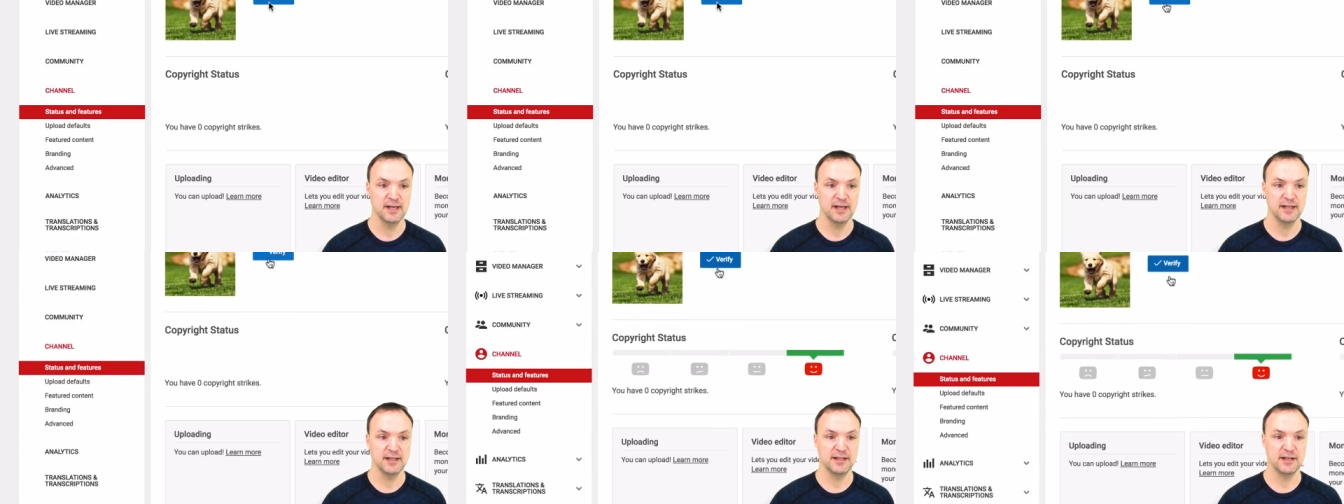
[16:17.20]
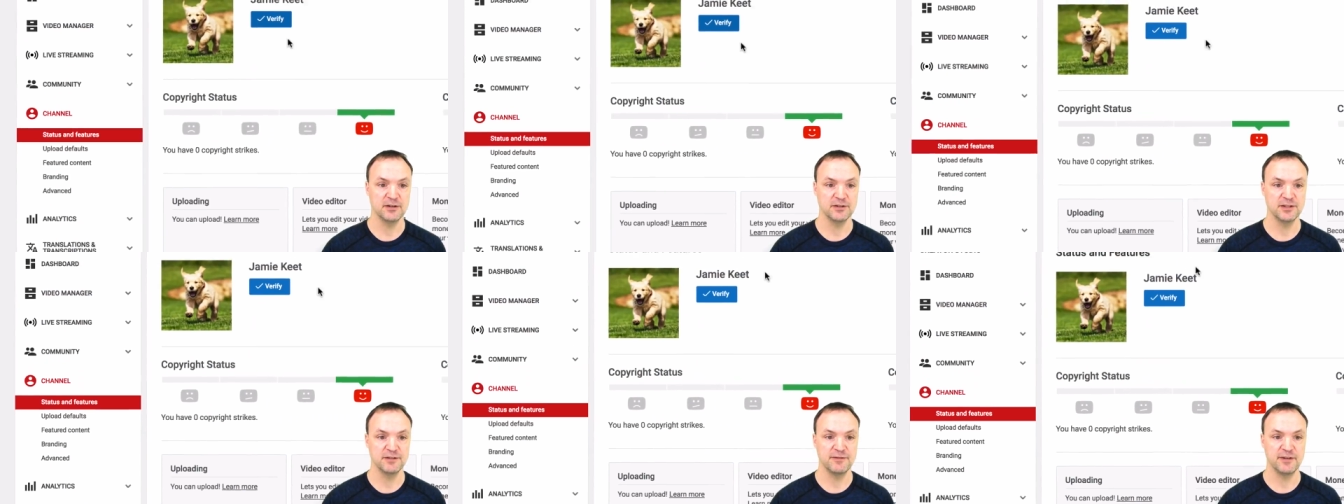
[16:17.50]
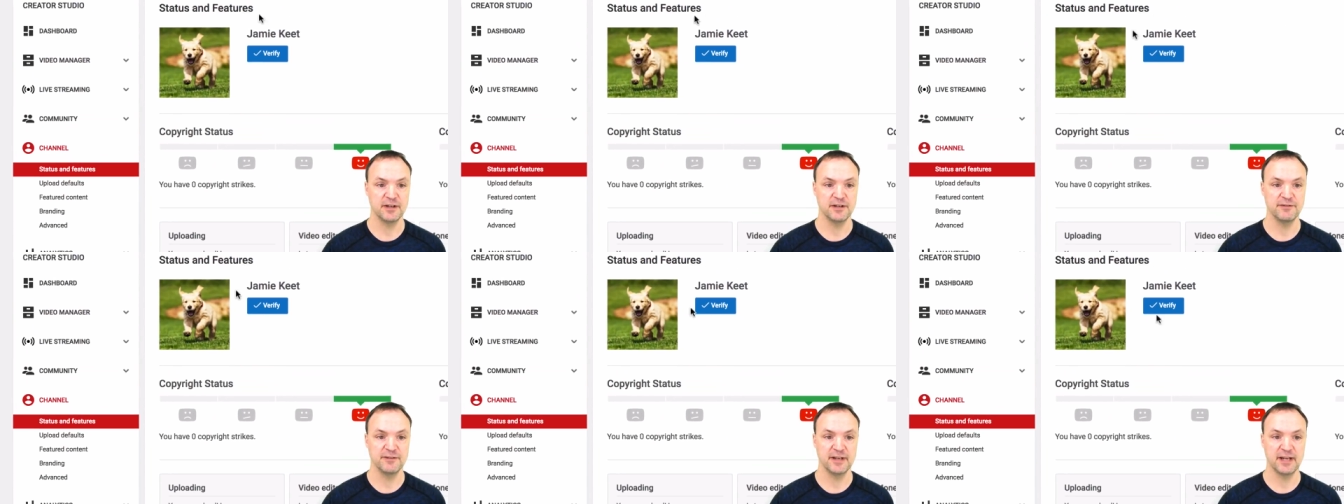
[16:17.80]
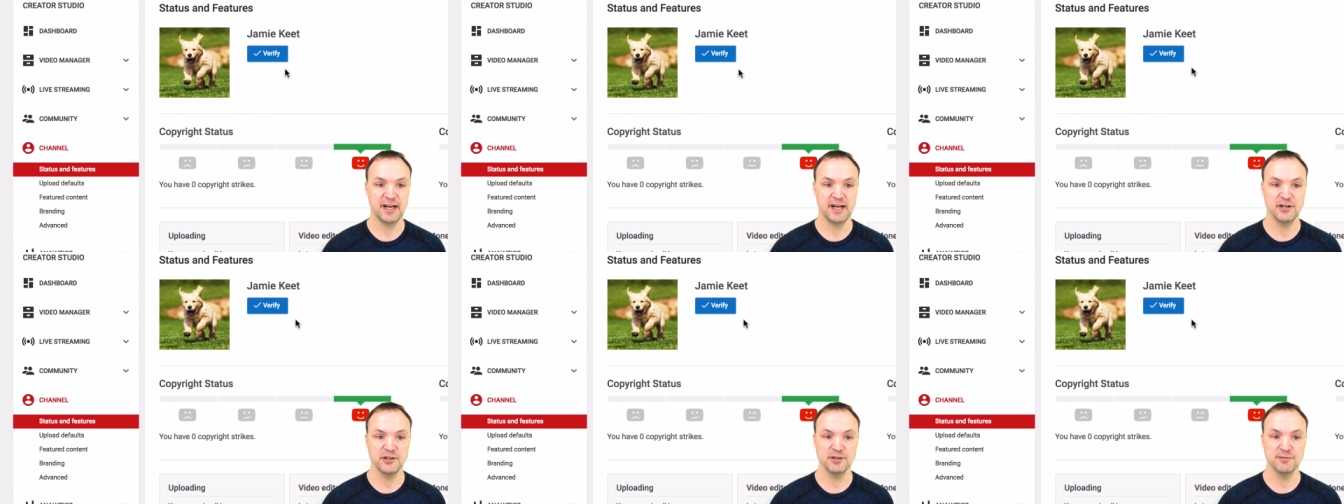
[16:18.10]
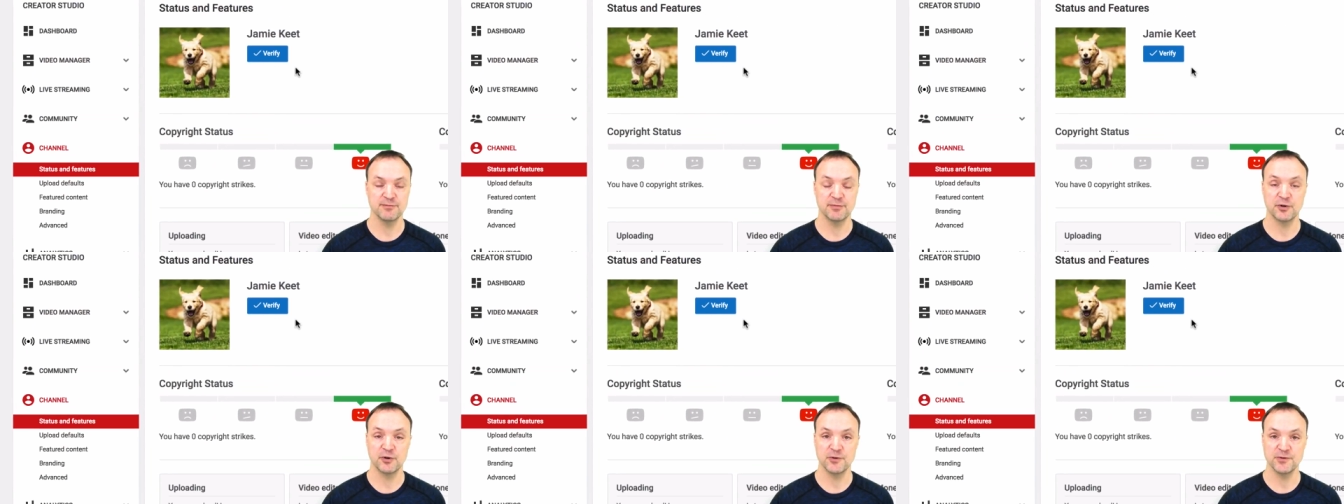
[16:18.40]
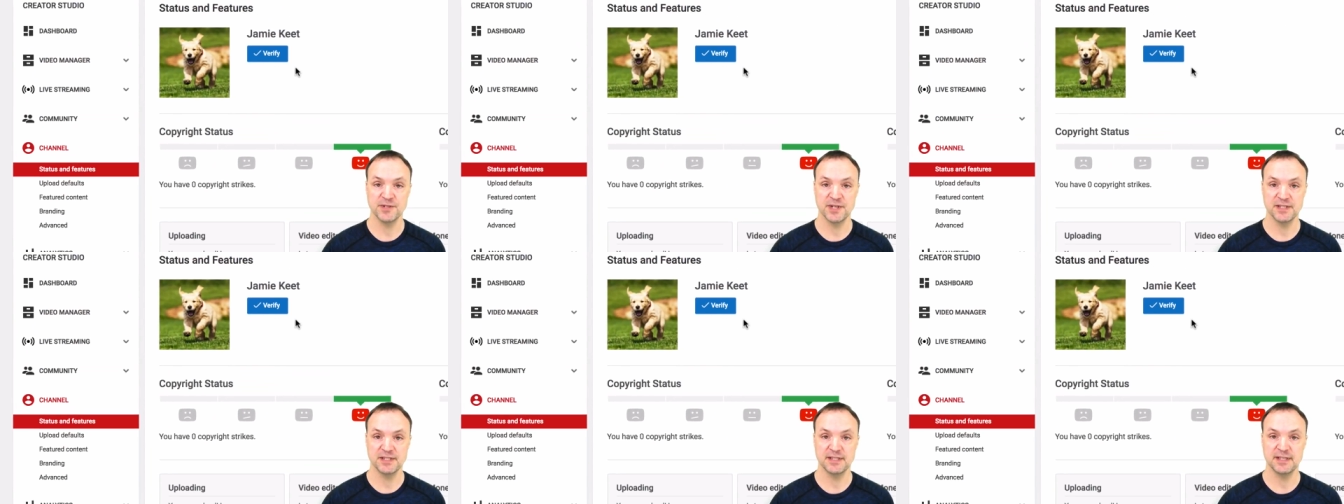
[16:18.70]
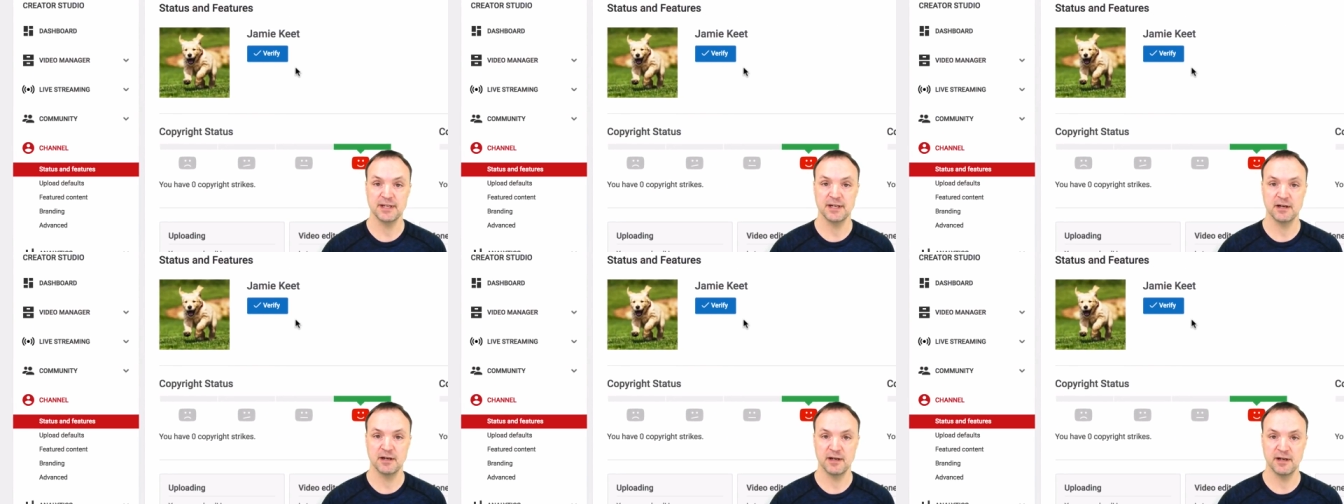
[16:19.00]
there's a verification process
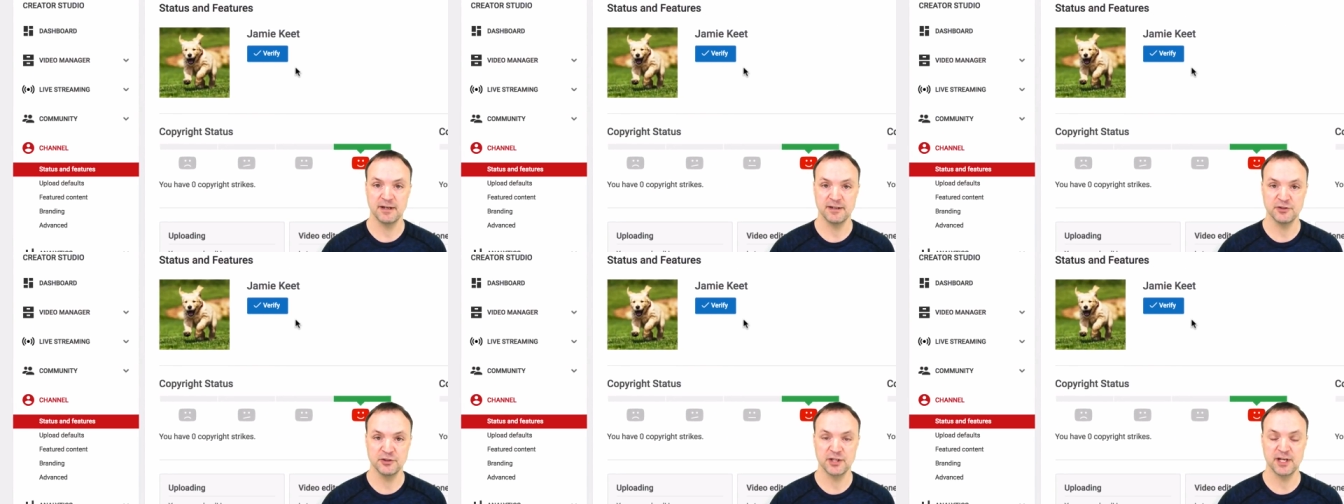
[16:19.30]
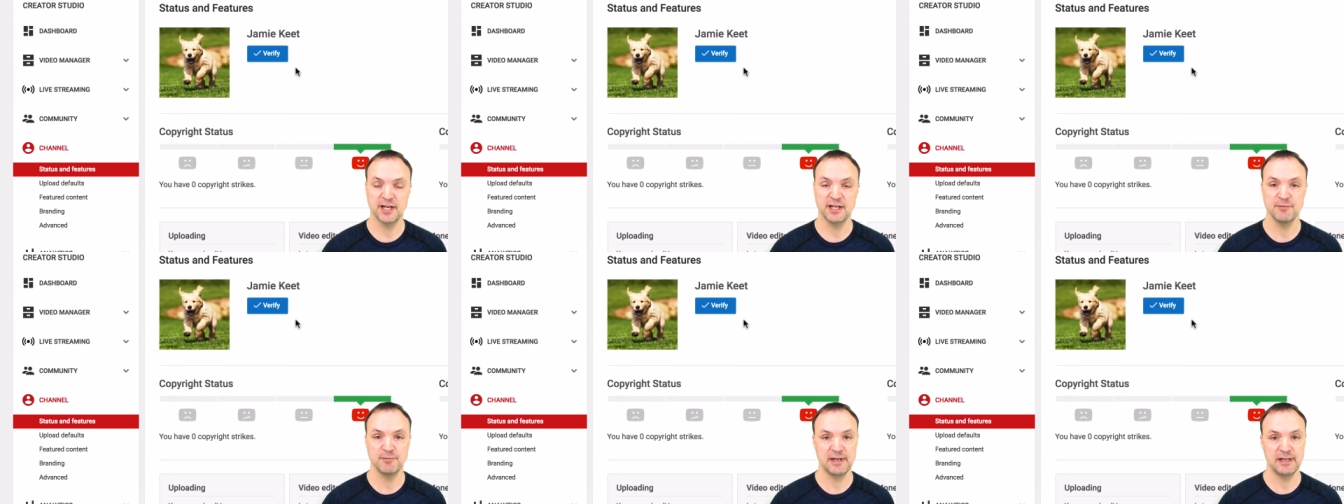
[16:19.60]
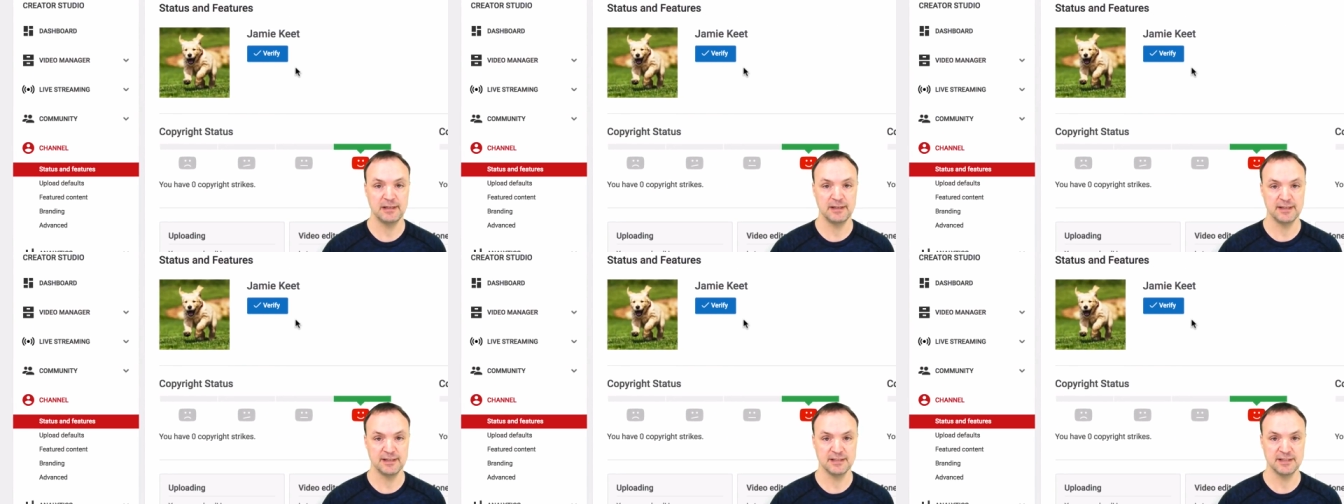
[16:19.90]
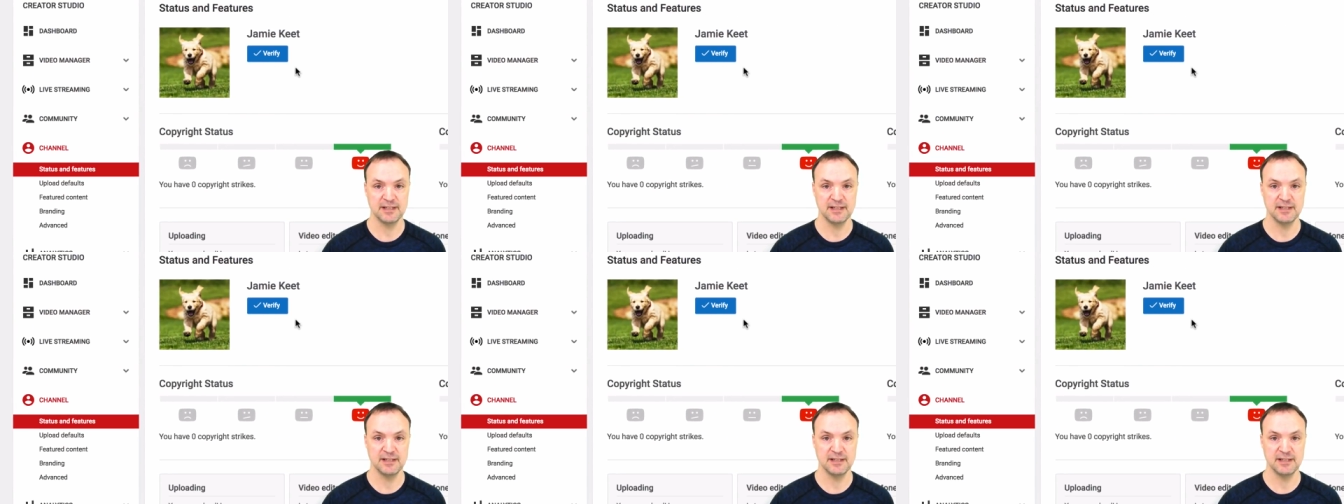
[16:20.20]
here, and check in my list.